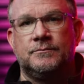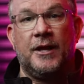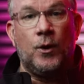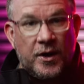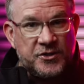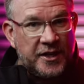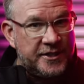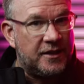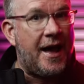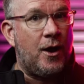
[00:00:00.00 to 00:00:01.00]
And it wasn't
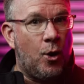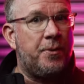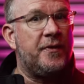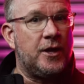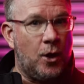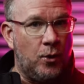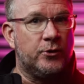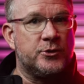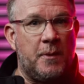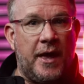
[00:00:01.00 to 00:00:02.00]
until I opened the
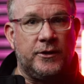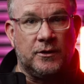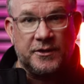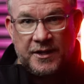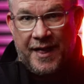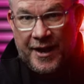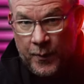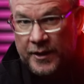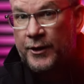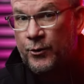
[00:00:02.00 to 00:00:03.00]
owner's manual until I
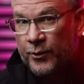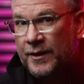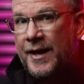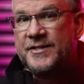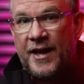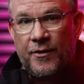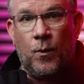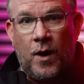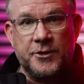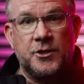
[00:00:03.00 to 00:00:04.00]
quickly realized how the
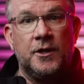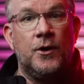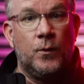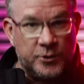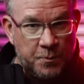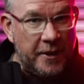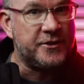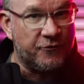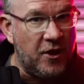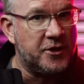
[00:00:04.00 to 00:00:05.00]
watch was meant
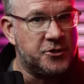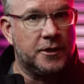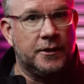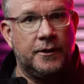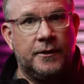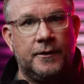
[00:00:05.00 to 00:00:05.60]
to function.